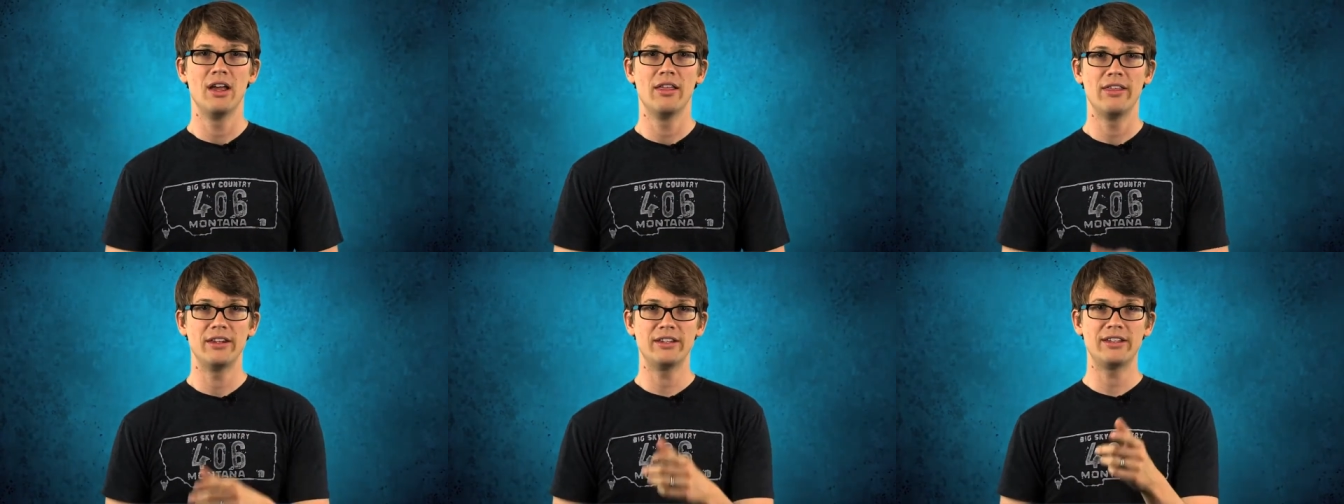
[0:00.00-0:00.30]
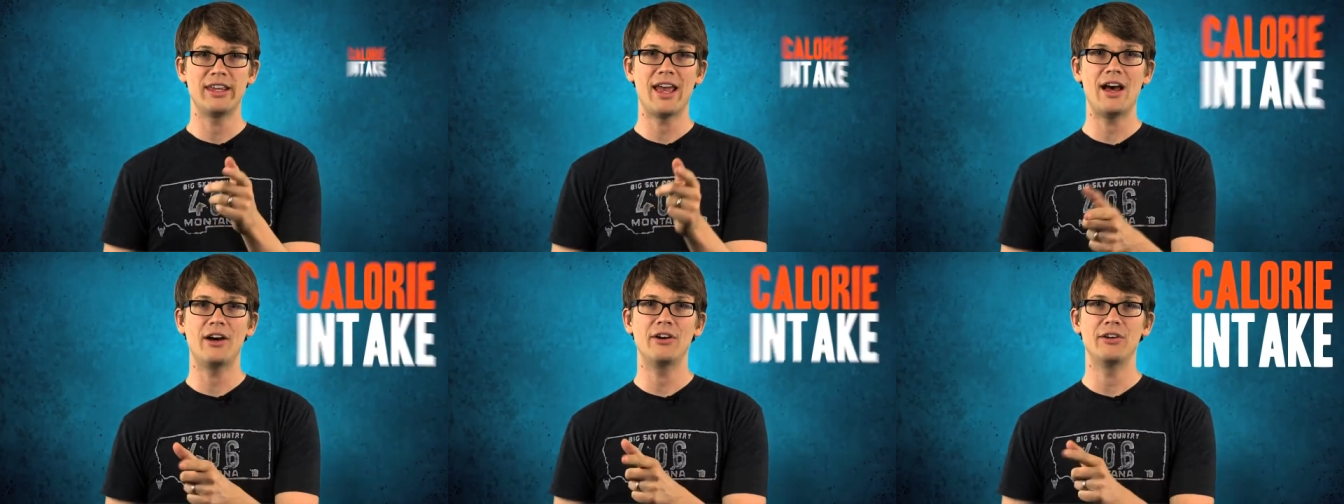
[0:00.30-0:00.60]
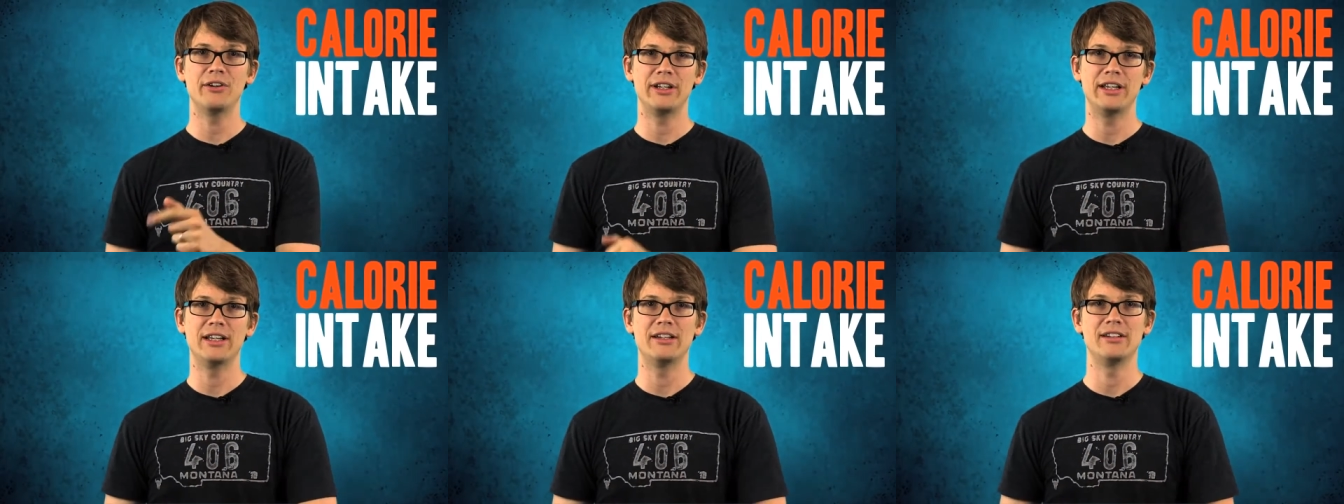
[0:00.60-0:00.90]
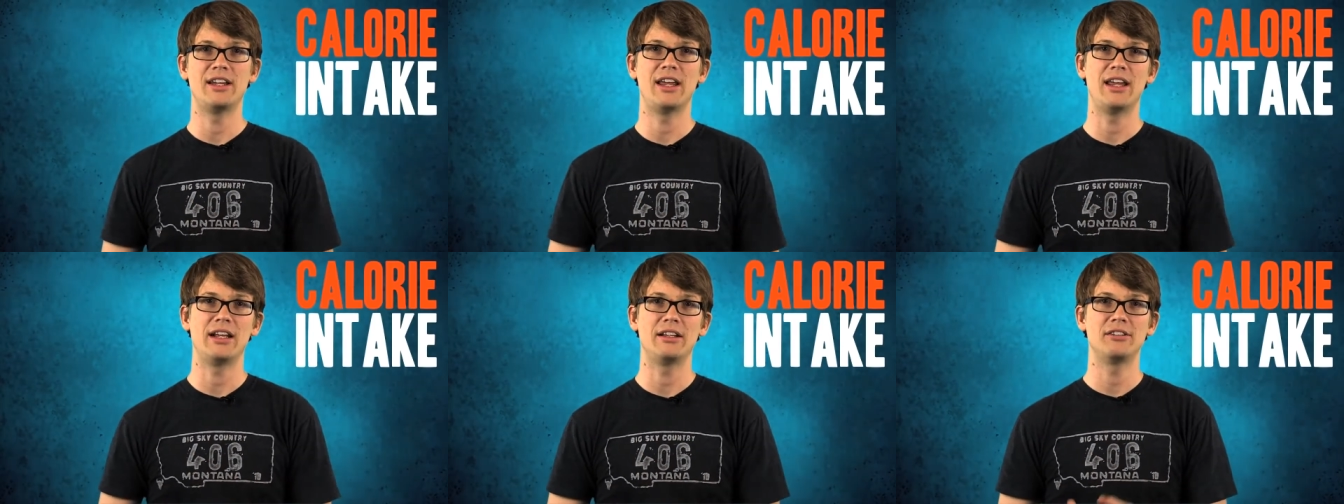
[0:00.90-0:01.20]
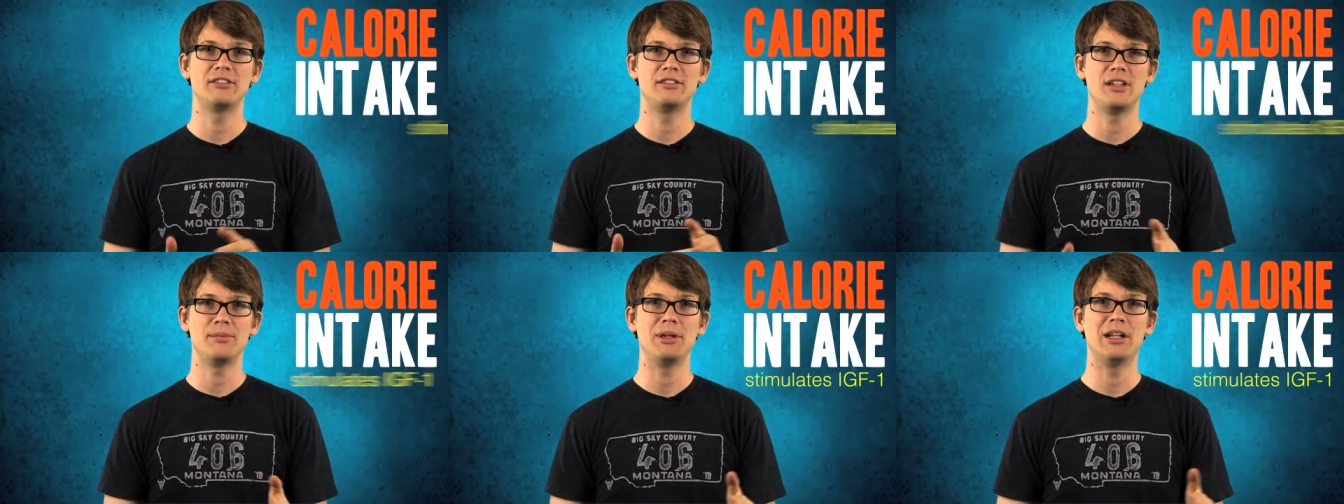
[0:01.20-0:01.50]
that calorie intake
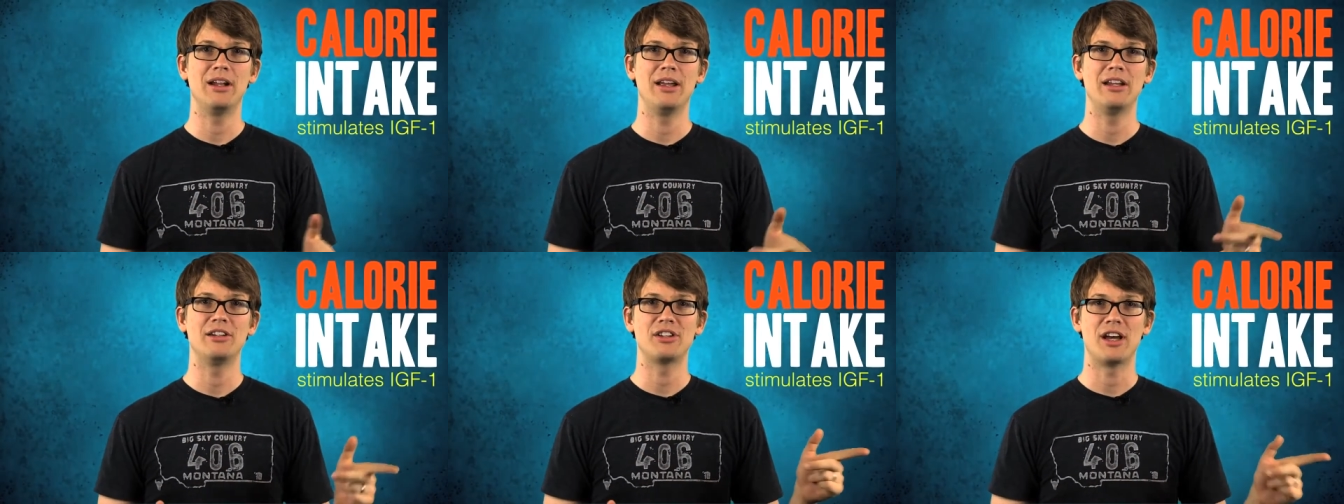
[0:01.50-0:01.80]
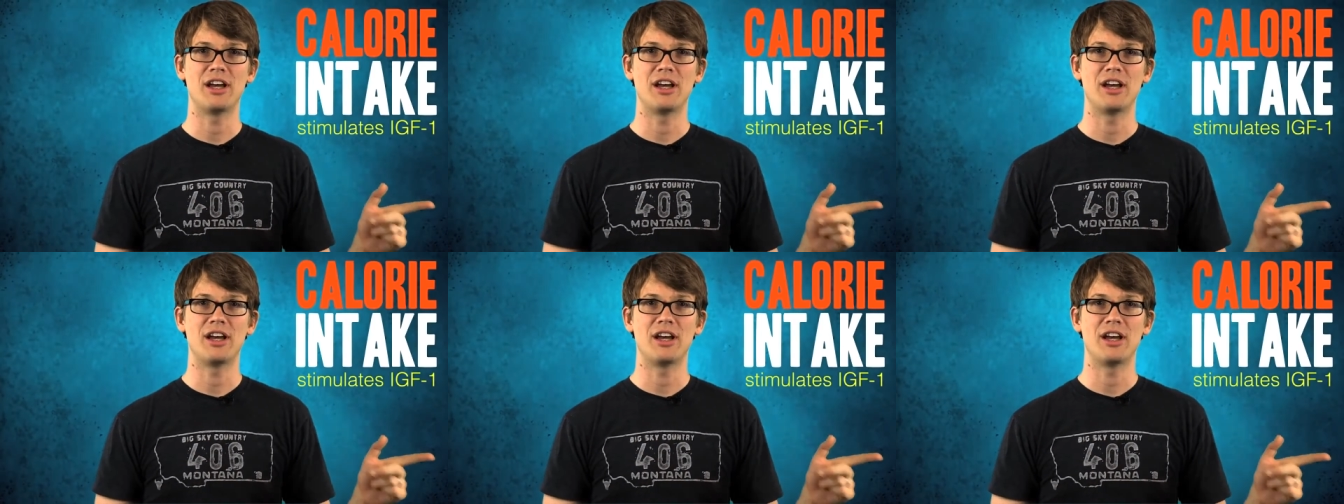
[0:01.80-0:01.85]
stimulates